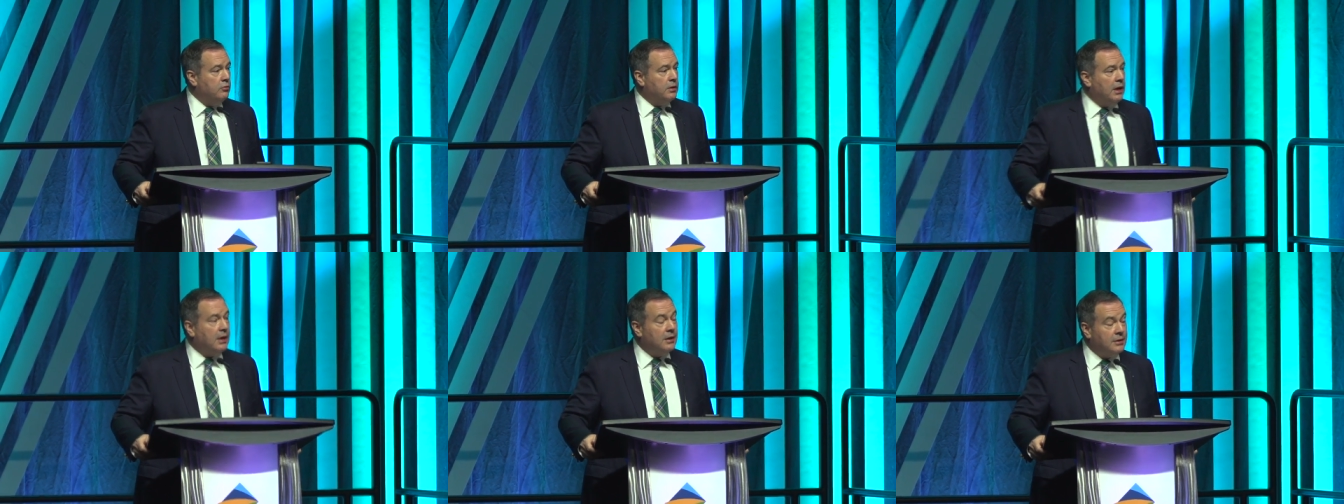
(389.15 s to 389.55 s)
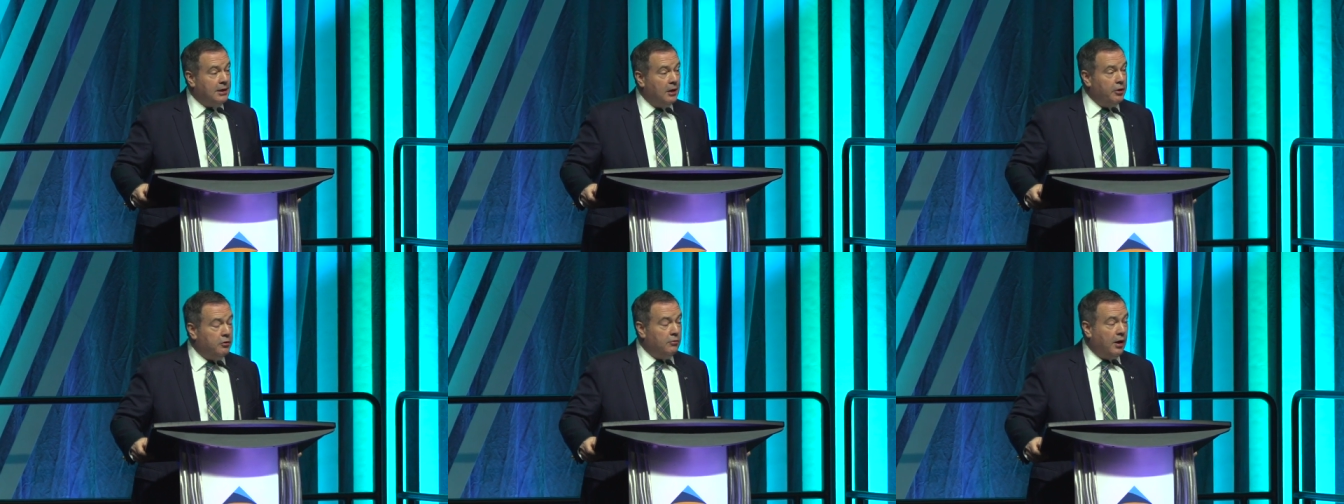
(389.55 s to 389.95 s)
and I can
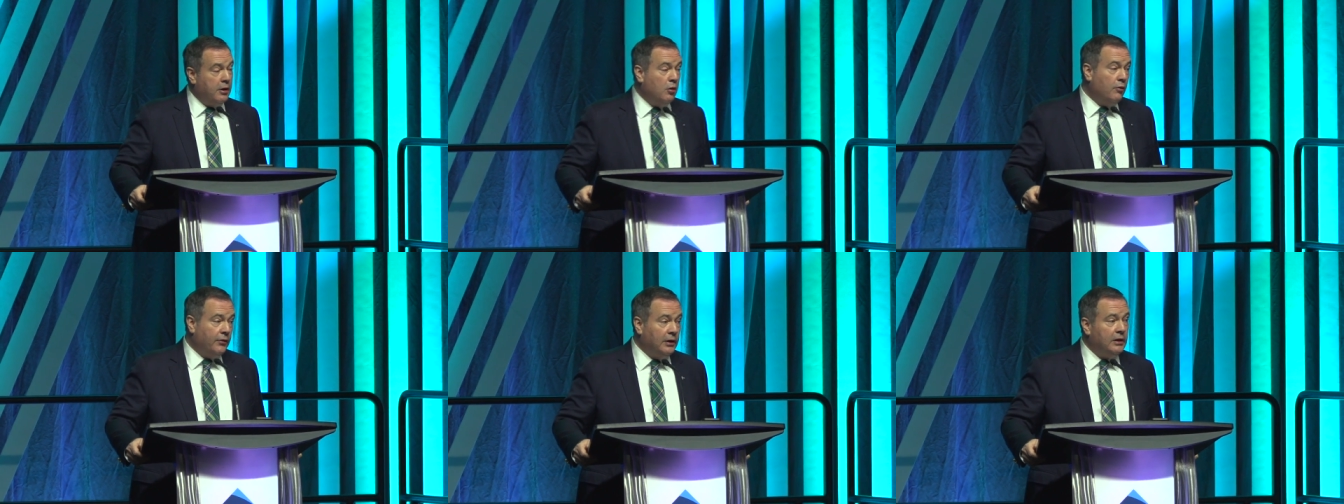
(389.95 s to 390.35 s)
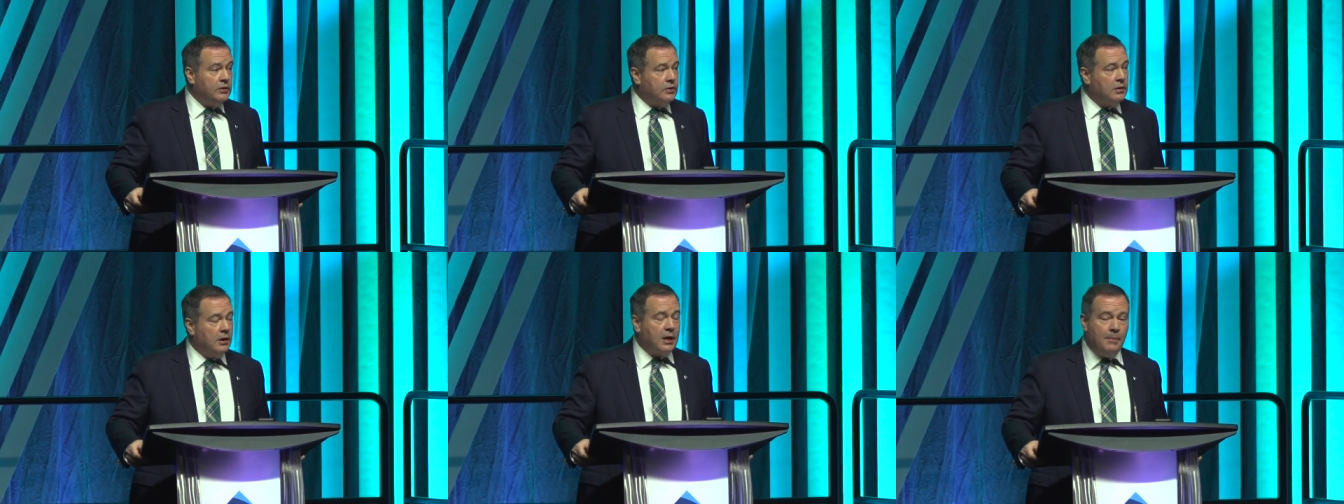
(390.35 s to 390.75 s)
tell you, I know of at
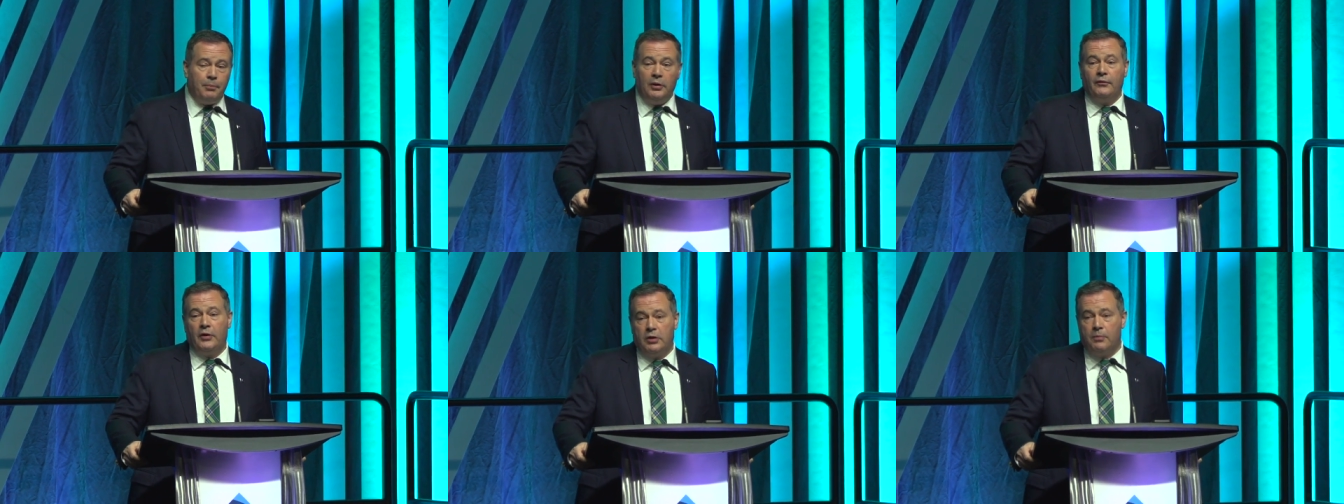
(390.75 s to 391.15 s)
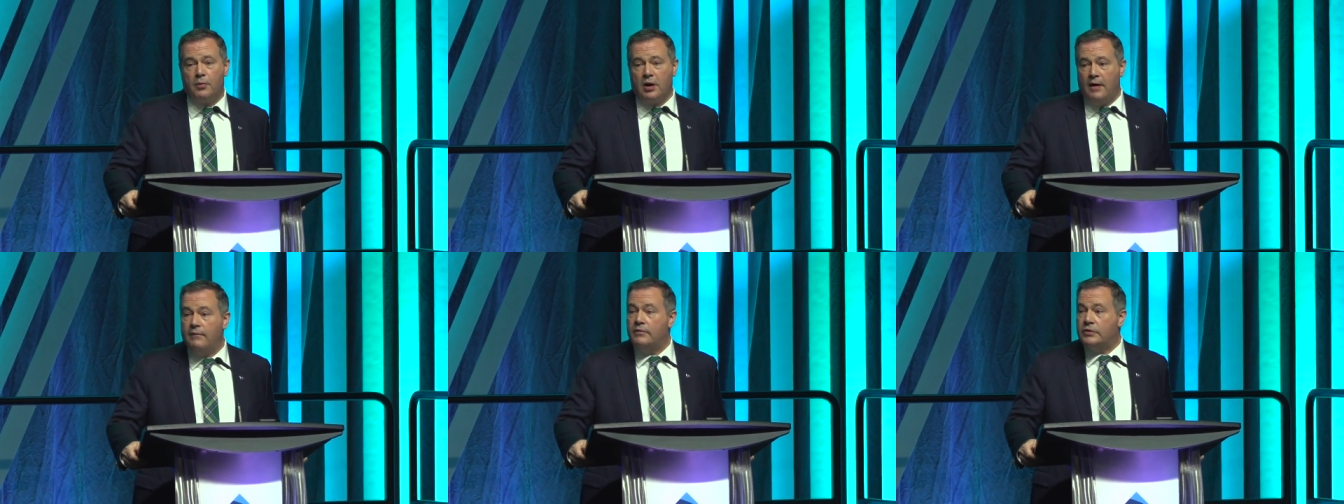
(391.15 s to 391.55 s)
least a couple of other
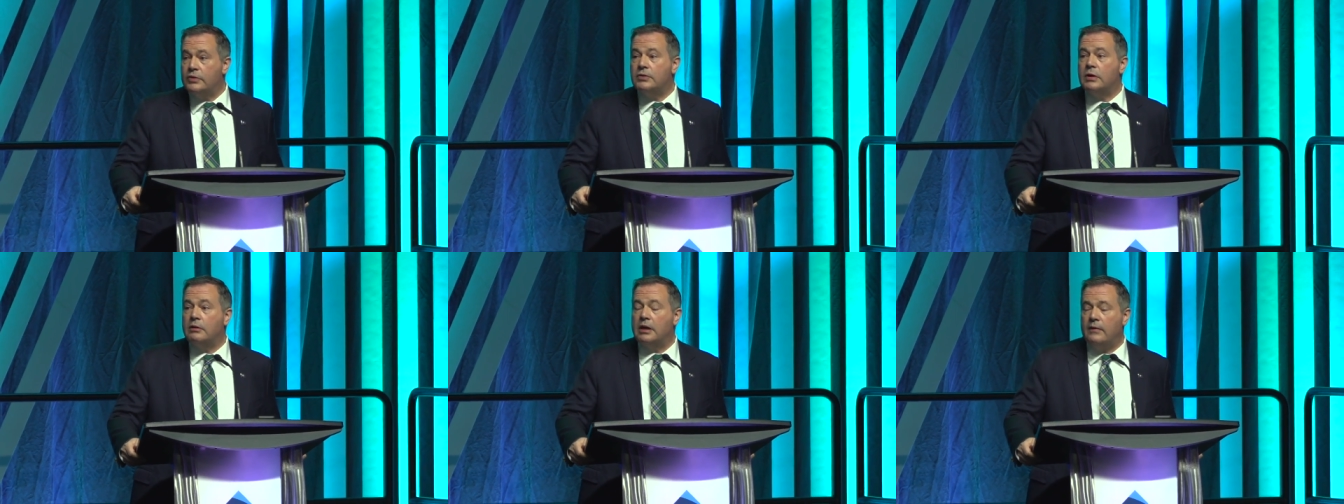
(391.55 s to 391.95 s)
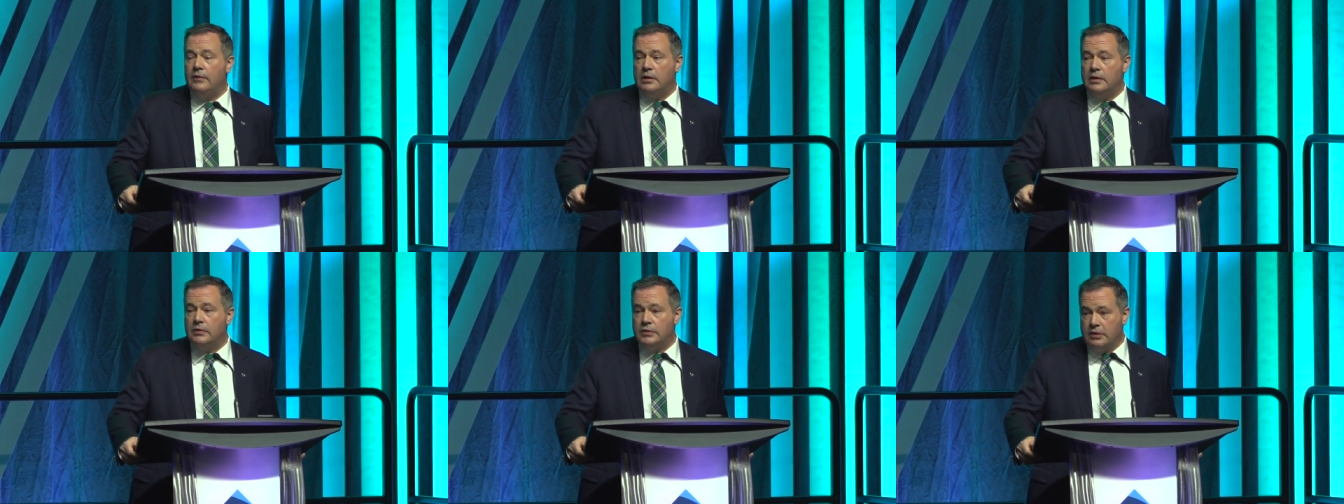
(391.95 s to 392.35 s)
provinces that are
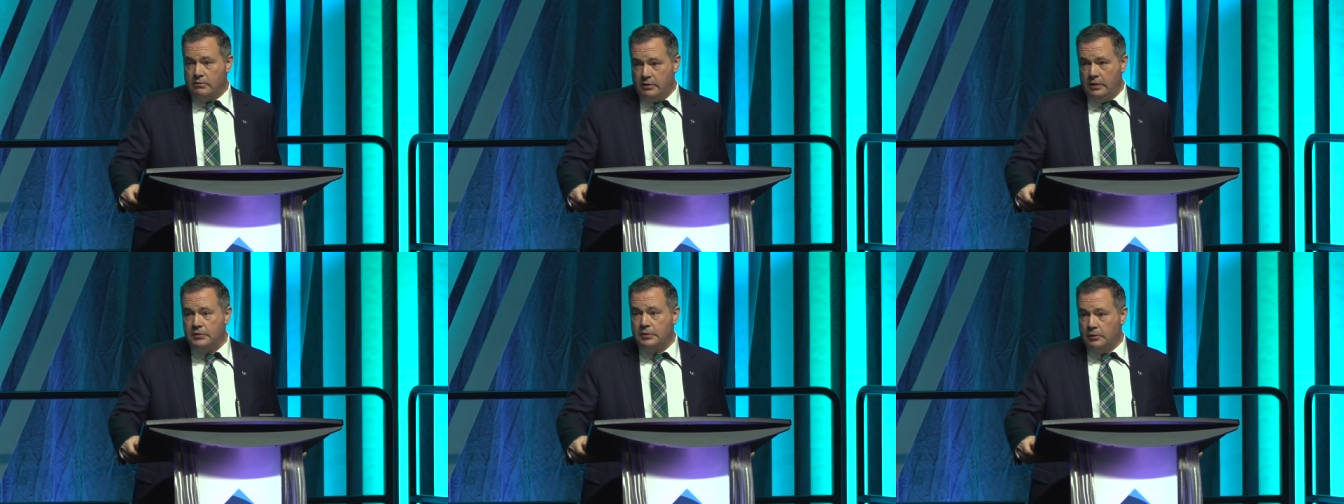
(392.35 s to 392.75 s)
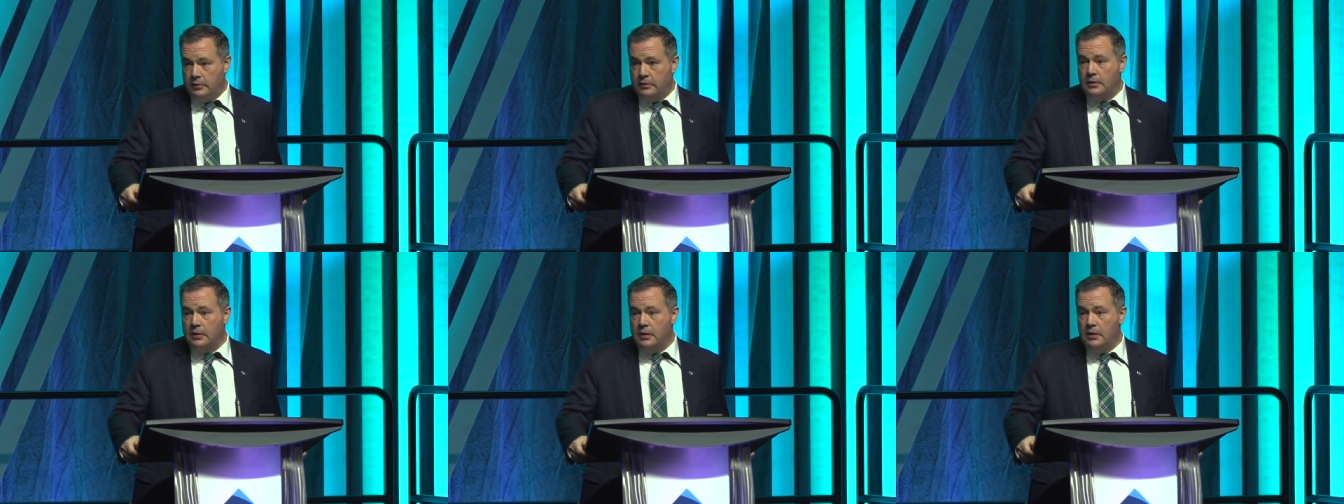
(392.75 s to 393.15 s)
giving it a serious look.